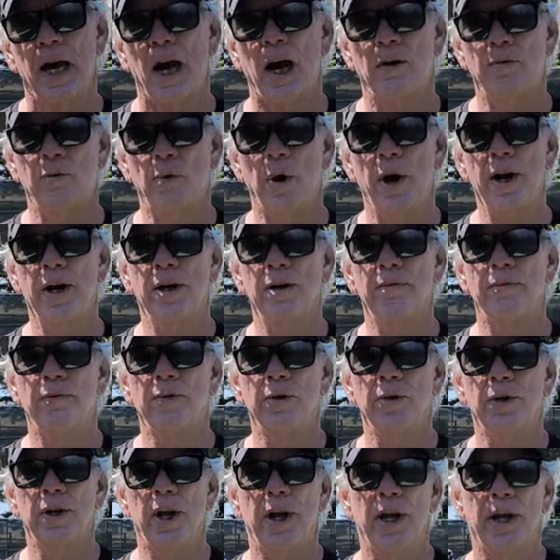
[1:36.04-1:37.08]
I've waited a
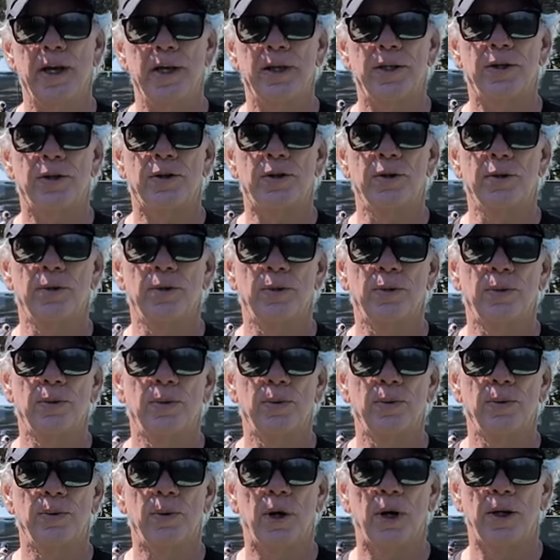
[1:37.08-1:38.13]
few days
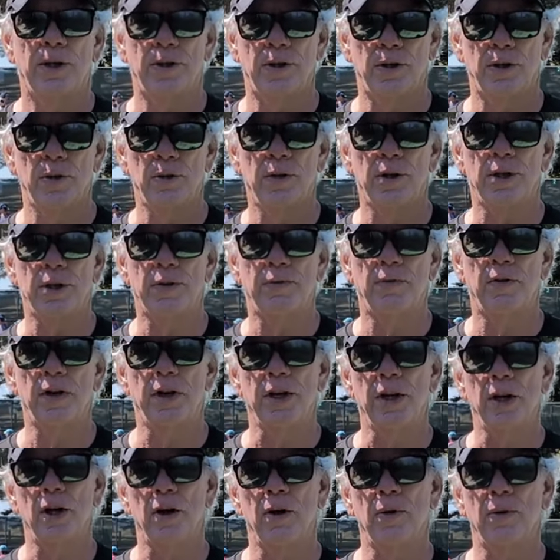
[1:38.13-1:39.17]
to do this
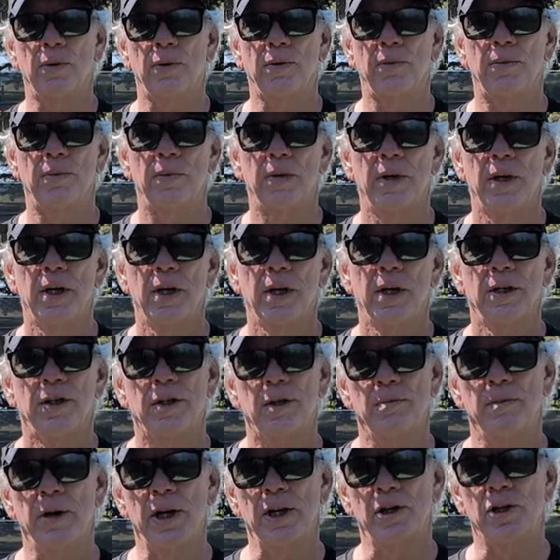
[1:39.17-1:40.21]
video
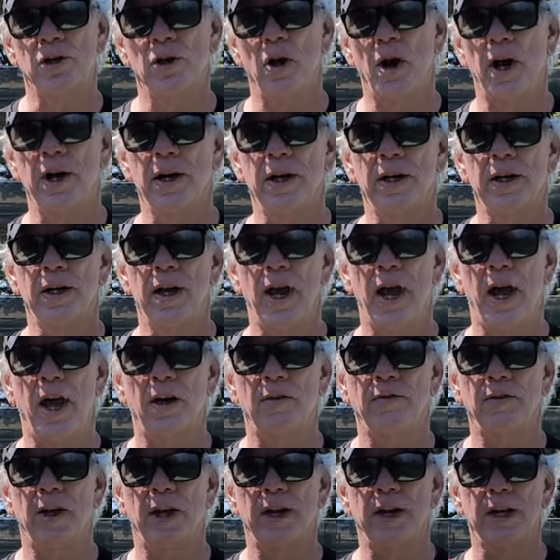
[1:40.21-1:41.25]
to make sure I didn't
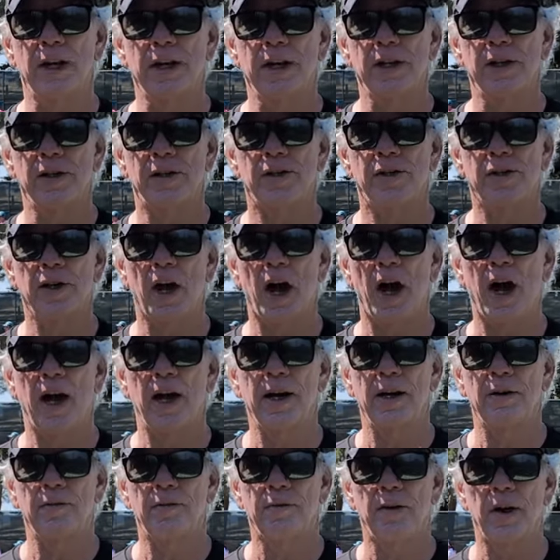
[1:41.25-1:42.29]
have any
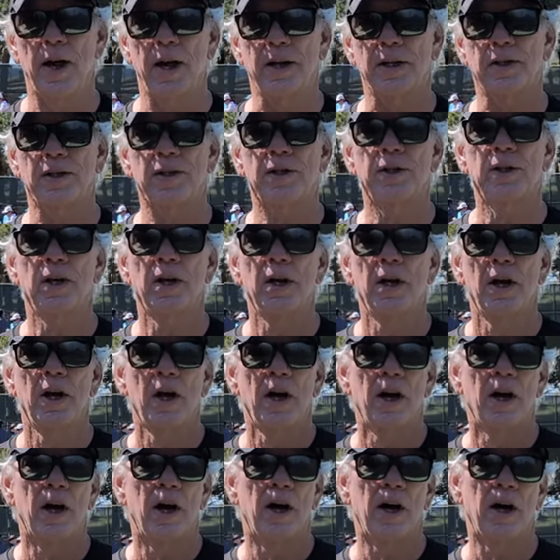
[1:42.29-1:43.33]
side effects
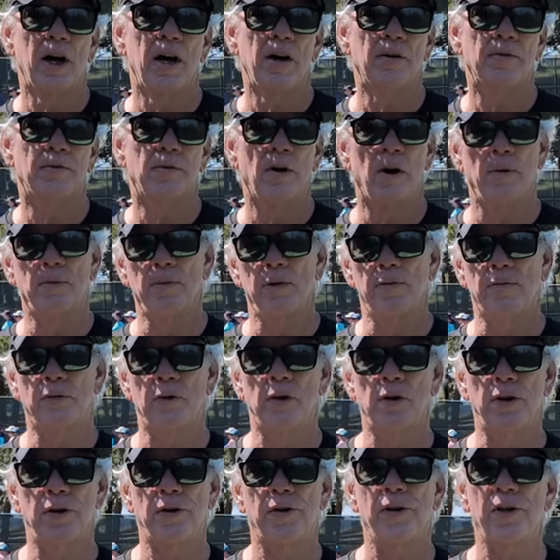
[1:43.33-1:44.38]
from the
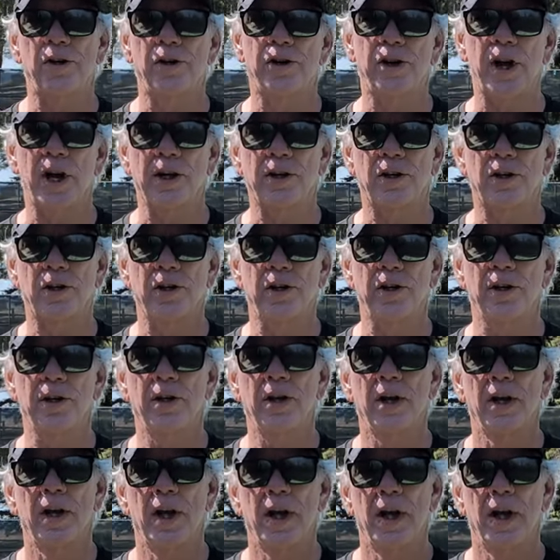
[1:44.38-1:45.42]
first injection.